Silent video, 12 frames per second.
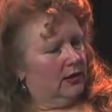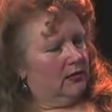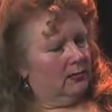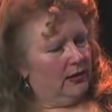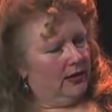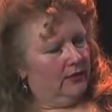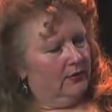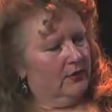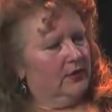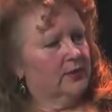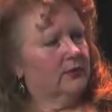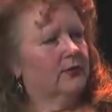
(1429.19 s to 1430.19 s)

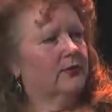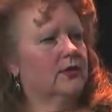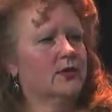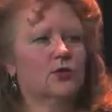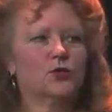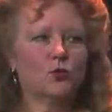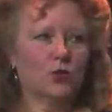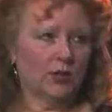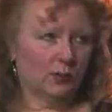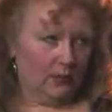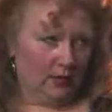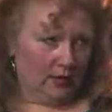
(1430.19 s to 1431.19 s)
about the
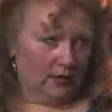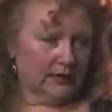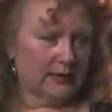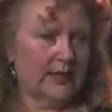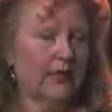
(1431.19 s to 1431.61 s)
soy products,